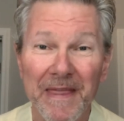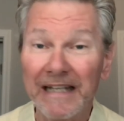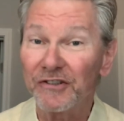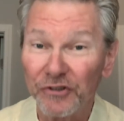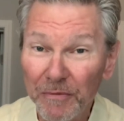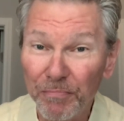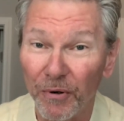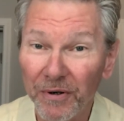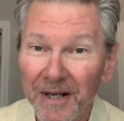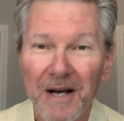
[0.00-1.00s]
It's
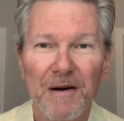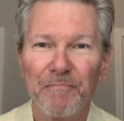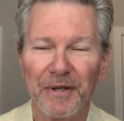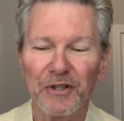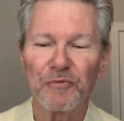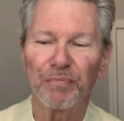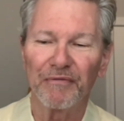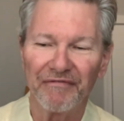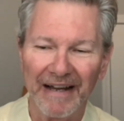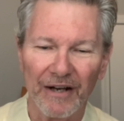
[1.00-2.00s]
simple, but it's
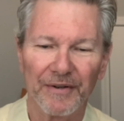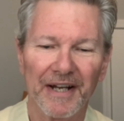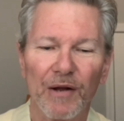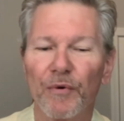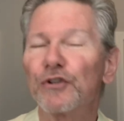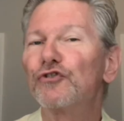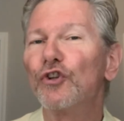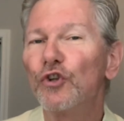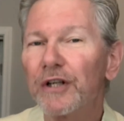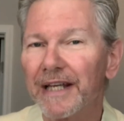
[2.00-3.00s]
profound, and I want us to
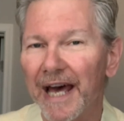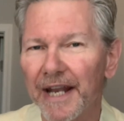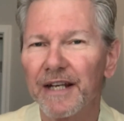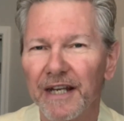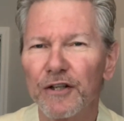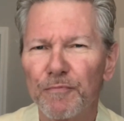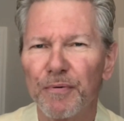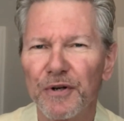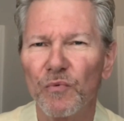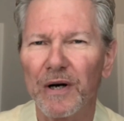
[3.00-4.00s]
look at it, and it's
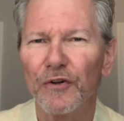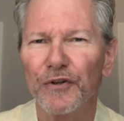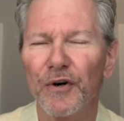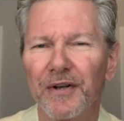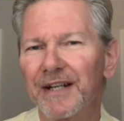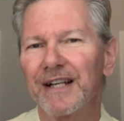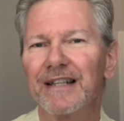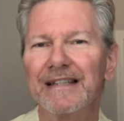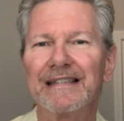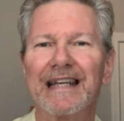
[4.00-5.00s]
pretty well known in
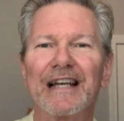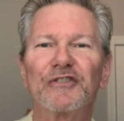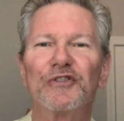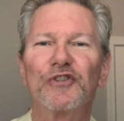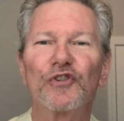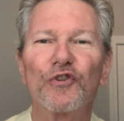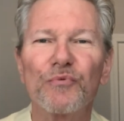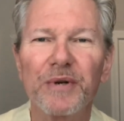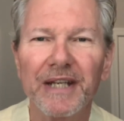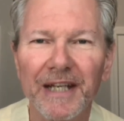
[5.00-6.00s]
Ecclesiastes
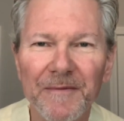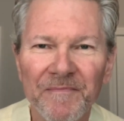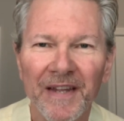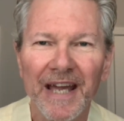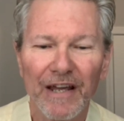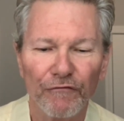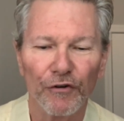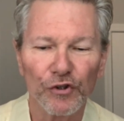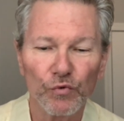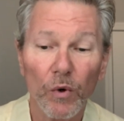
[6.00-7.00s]
3 in
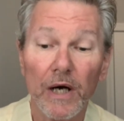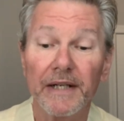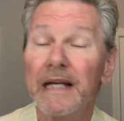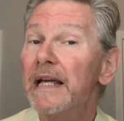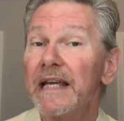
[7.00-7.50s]
verse 1.